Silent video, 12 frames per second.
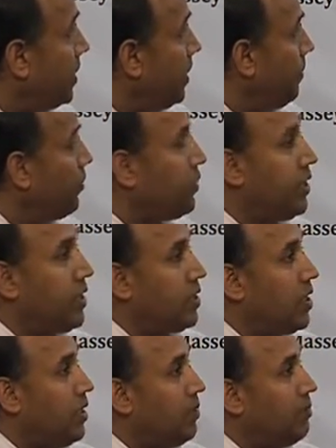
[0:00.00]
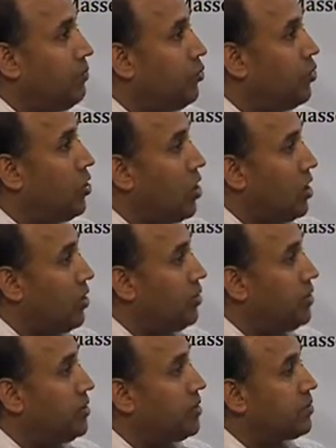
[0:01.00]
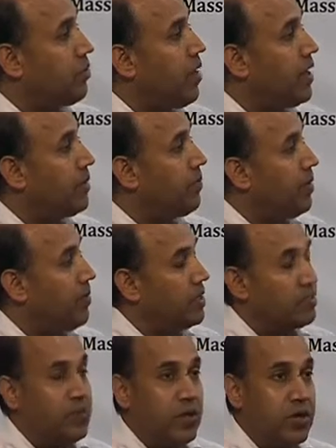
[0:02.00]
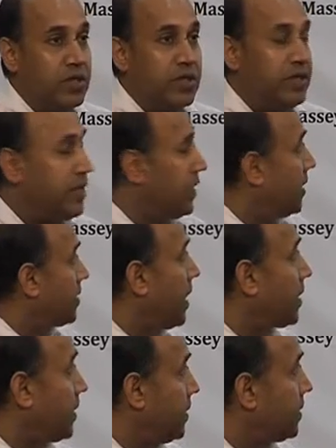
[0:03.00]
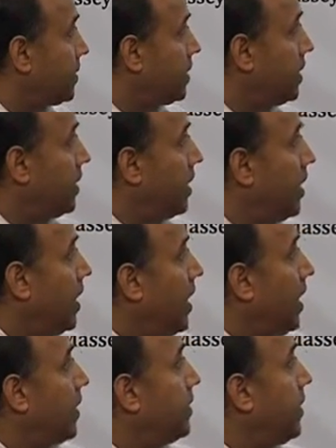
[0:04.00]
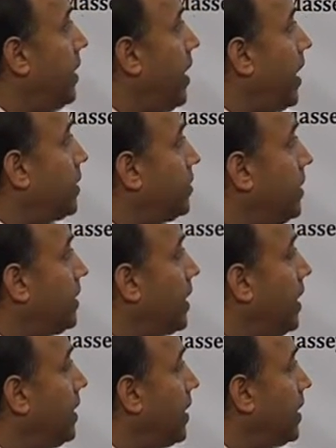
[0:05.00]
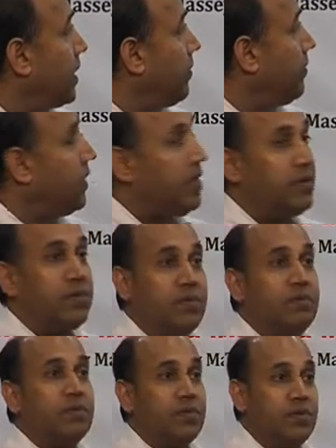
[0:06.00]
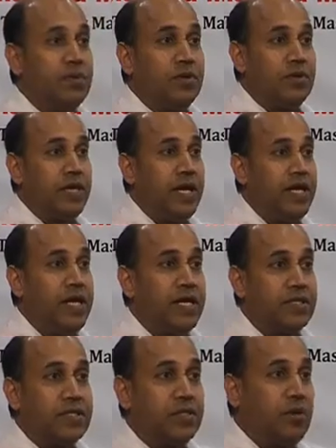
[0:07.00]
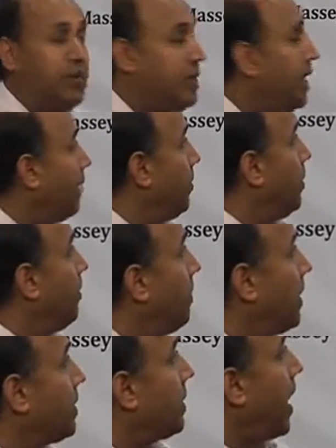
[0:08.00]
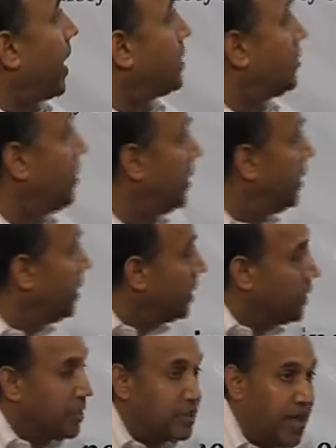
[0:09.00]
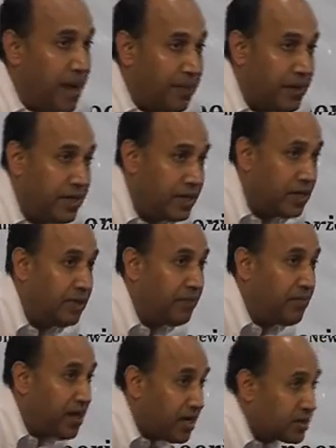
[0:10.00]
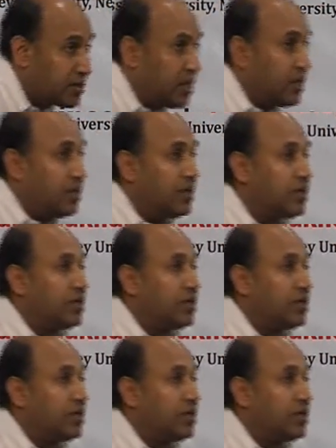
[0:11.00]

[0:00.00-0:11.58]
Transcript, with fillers: if you think the Moore law which is quite famous for integrated circuits they actually tell that every you know, 10 years it will be double, but actually it is happening even faster.